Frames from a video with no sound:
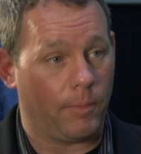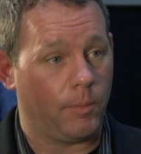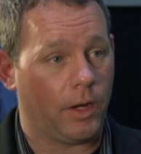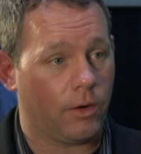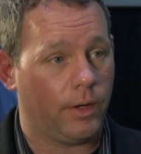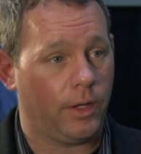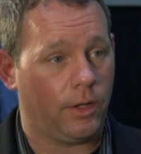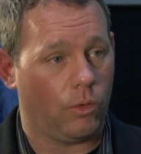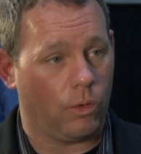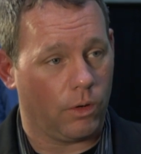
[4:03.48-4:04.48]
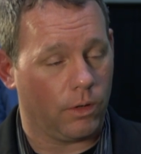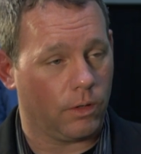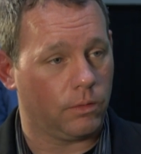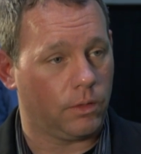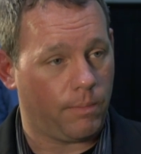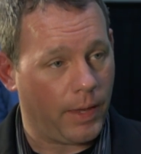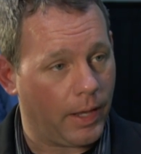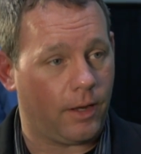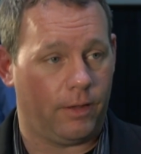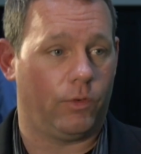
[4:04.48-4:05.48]
complementary or
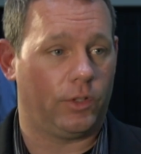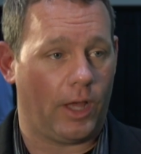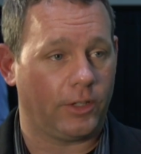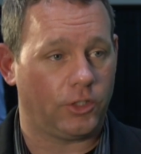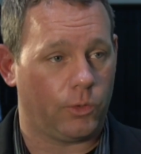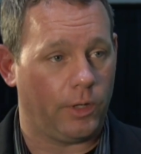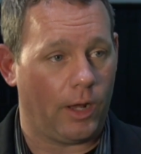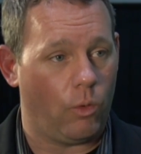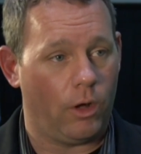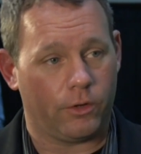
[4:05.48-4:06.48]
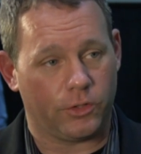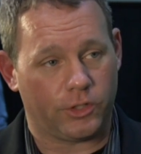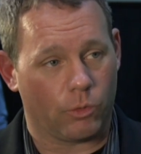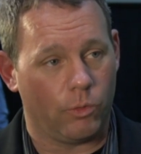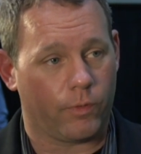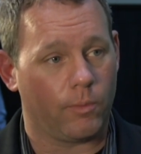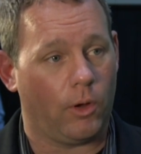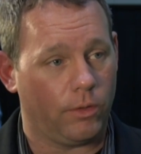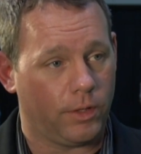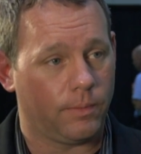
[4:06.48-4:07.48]
competitive with Docsis 3.1, or is there room for
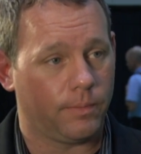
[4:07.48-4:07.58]
both?